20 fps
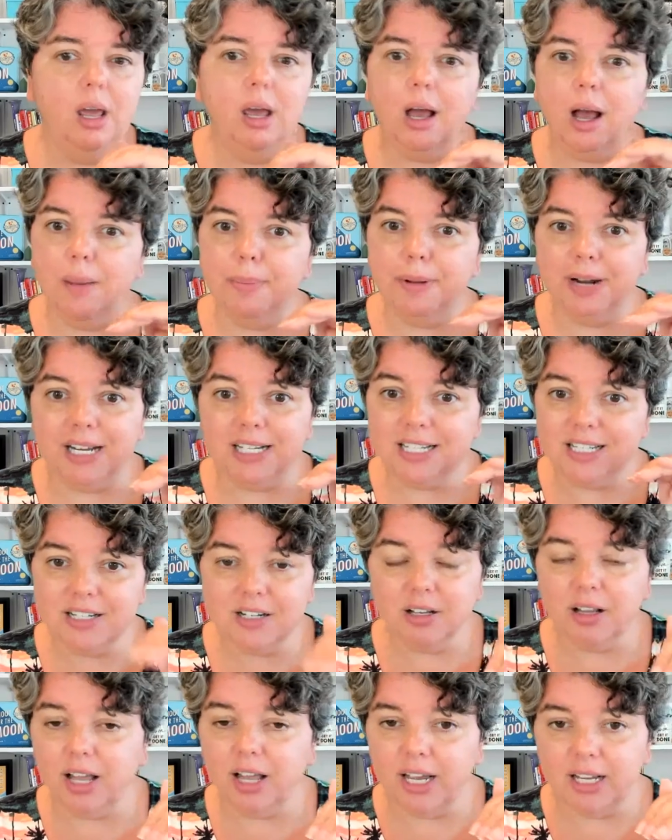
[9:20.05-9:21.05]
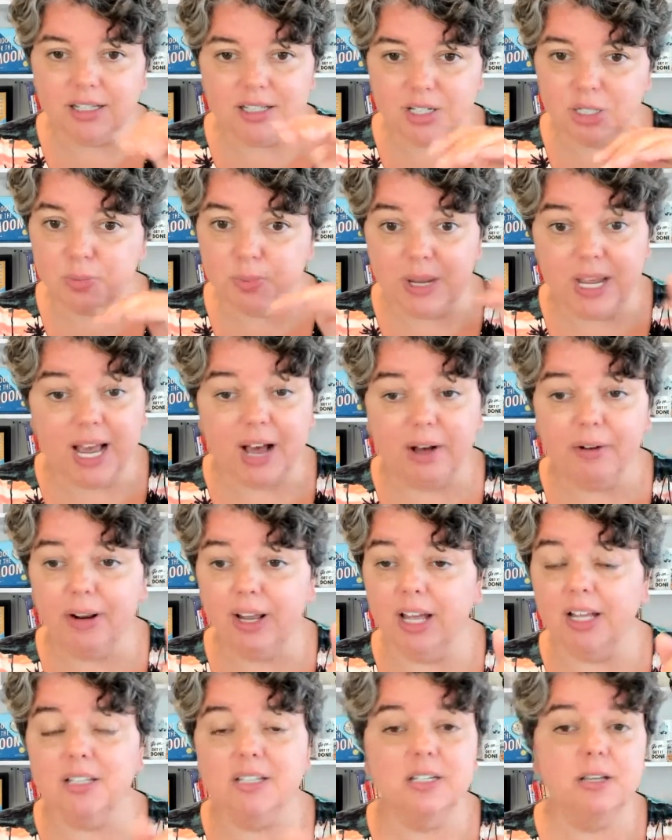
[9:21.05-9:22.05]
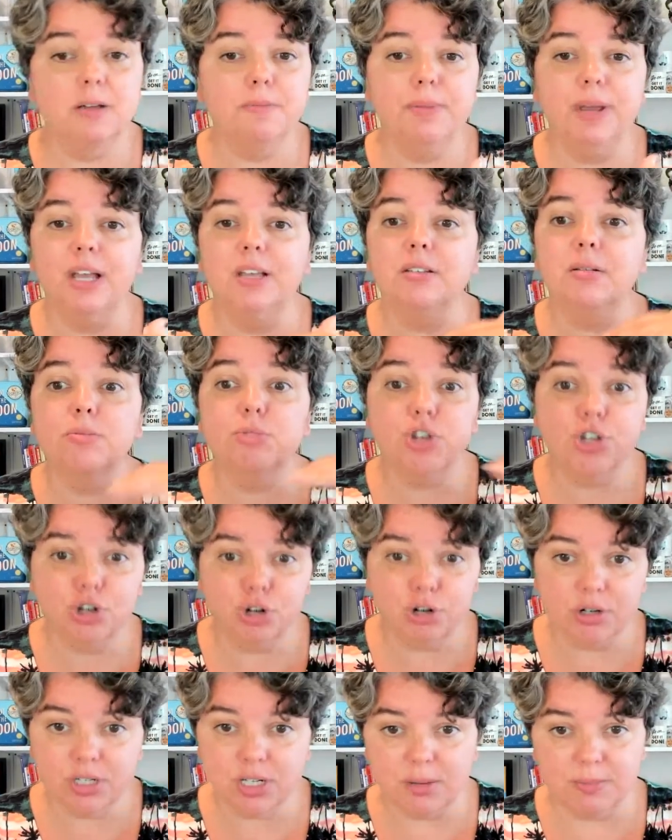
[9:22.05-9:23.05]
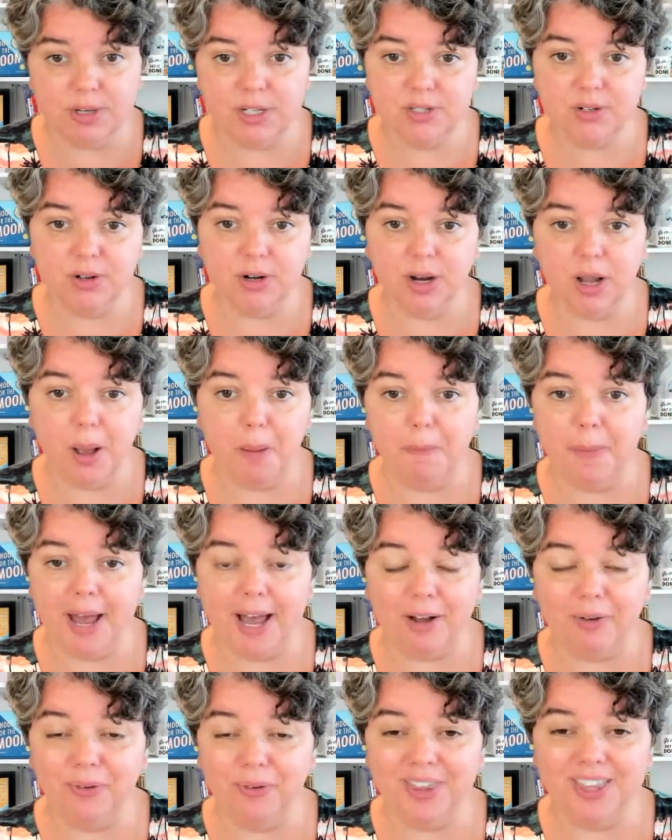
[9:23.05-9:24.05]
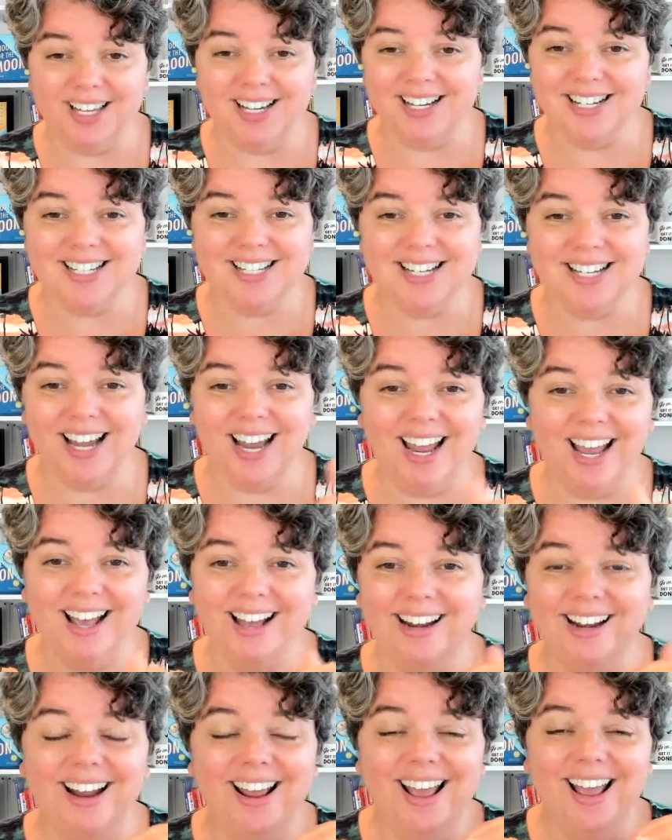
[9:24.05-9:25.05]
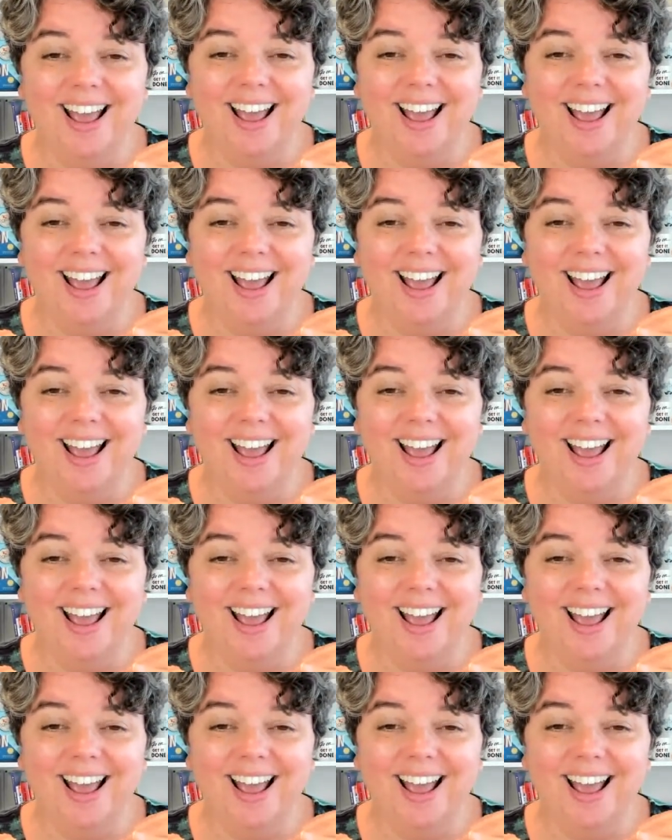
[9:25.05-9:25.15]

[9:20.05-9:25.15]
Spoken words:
But I still like to speak out against it, because I'm sure somebody's going to come back with this and